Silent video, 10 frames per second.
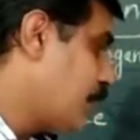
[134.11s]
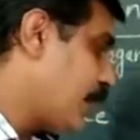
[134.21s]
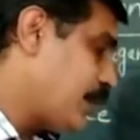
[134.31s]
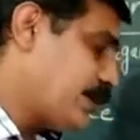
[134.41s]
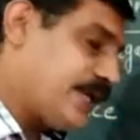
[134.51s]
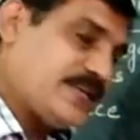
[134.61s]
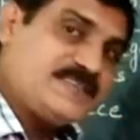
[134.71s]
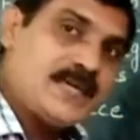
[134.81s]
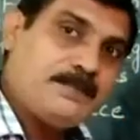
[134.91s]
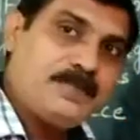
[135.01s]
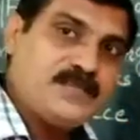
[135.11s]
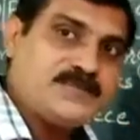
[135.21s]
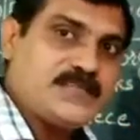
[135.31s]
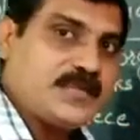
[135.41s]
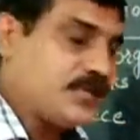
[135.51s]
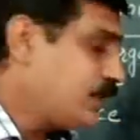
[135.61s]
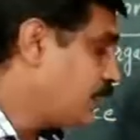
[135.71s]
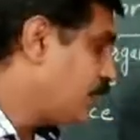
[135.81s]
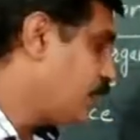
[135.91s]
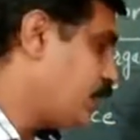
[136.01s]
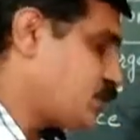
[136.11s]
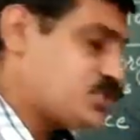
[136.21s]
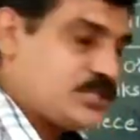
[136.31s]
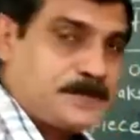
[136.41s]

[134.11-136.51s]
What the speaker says: and example is here yeast.